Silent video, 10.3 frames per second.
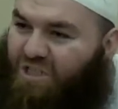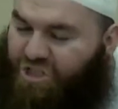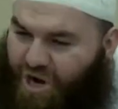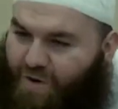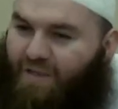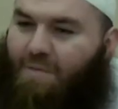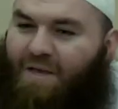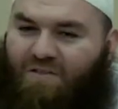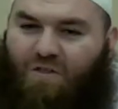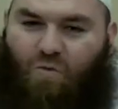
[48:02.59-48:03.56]
sharing the
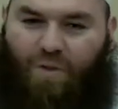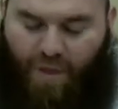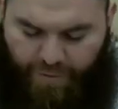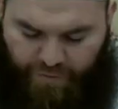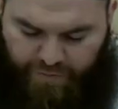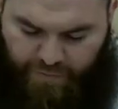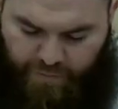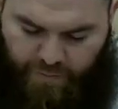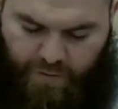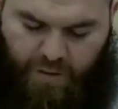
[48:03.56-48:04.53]
message with others,
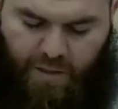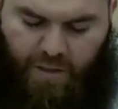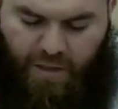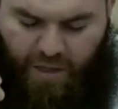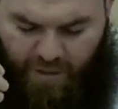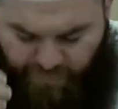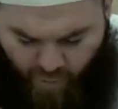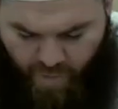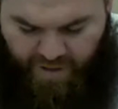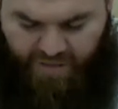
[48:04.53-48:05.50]

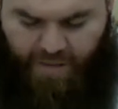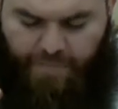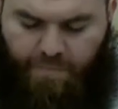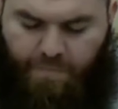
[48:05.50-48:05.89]
informing them.